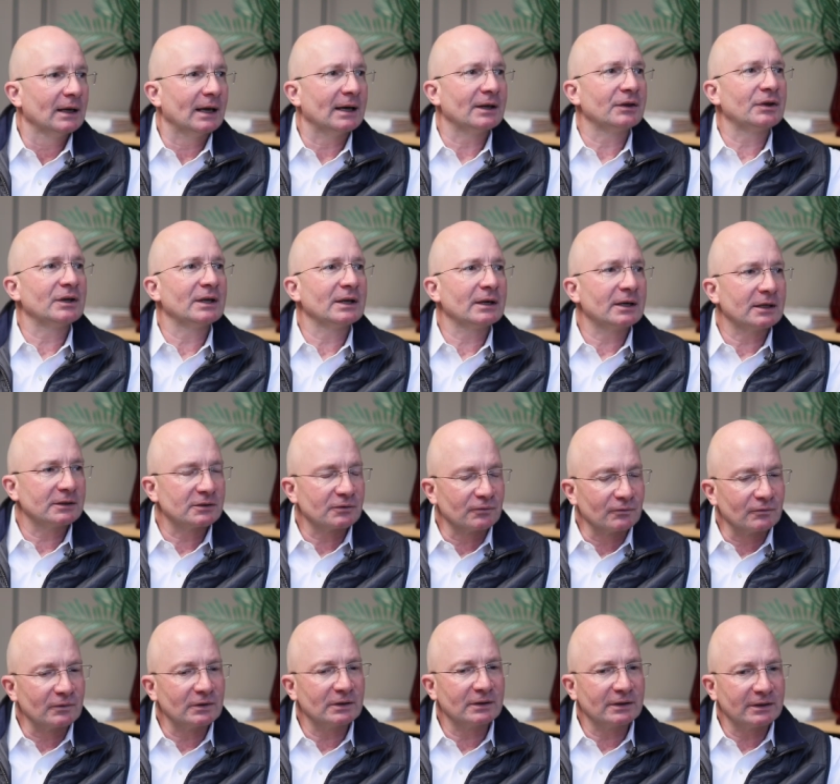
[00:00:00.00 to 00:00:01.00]
I think it's
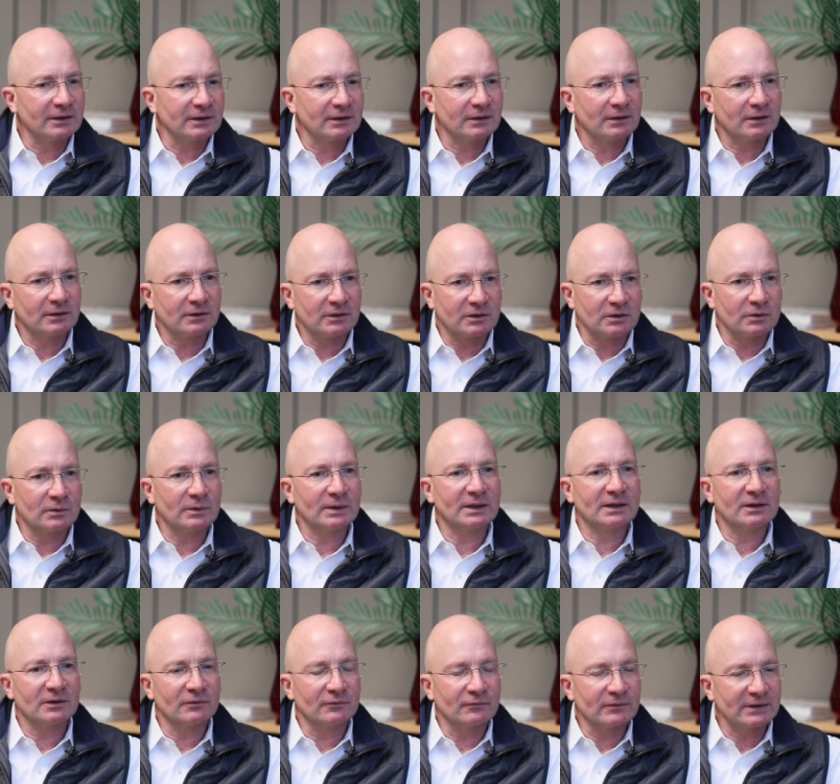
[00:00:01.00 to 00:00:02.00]
really
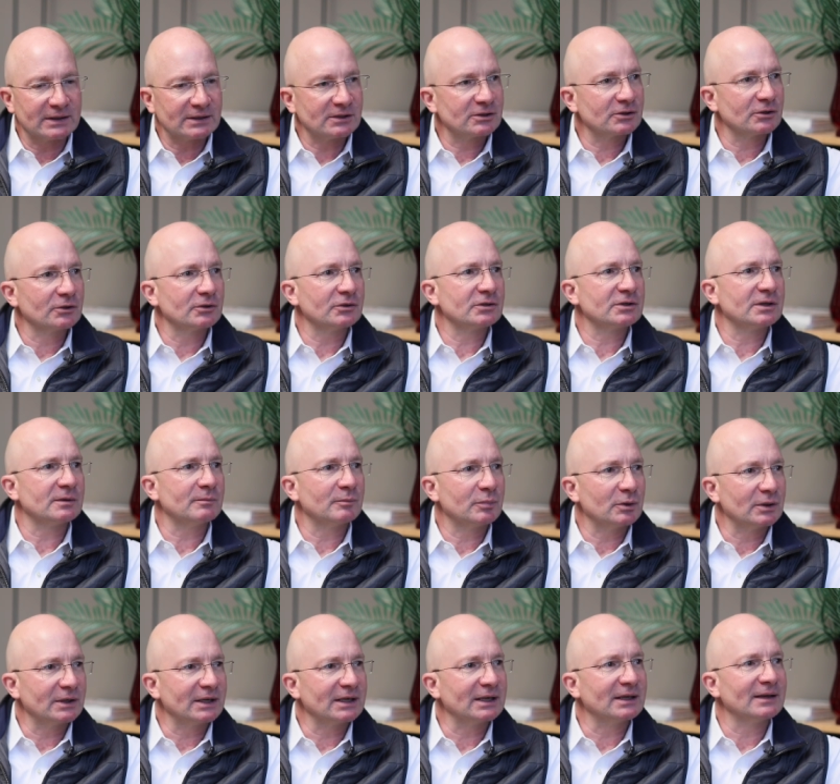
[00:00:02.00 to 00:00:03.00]
doing the research and
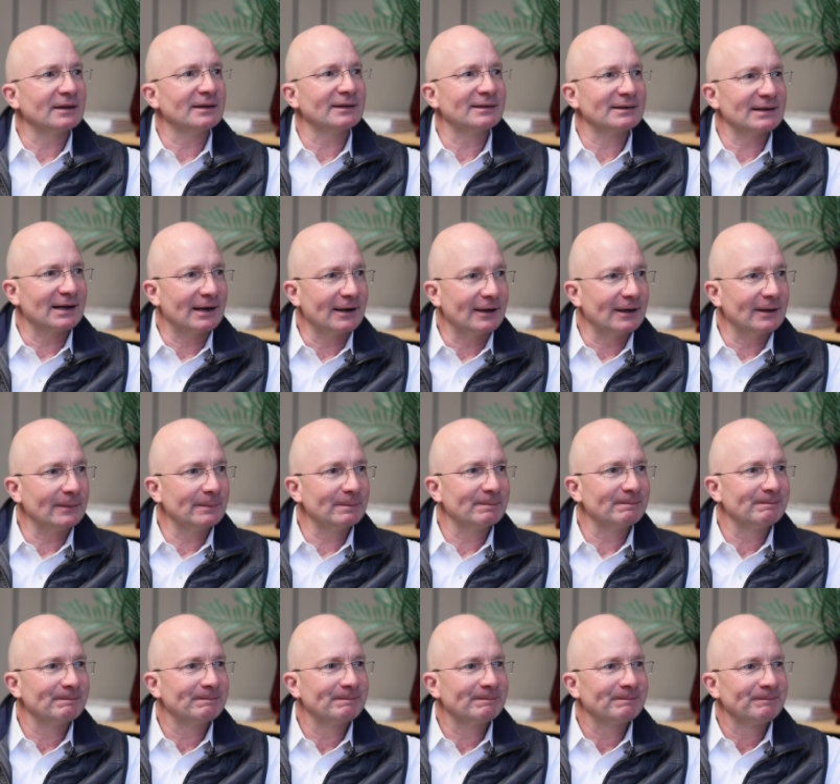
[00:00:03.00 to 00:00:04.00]
putting in the
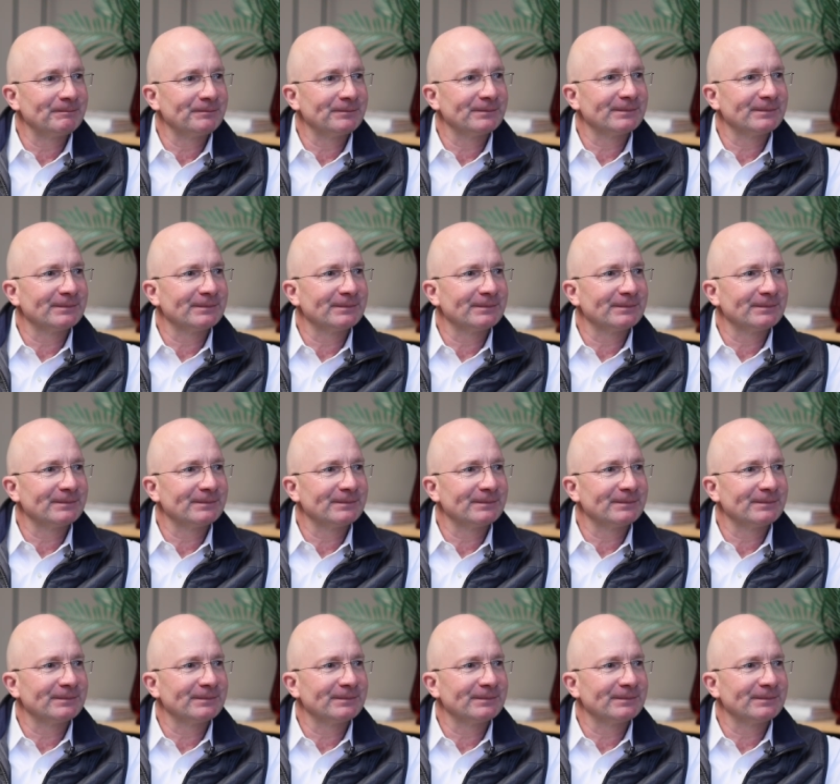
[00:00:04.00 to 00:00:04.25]
time yeah.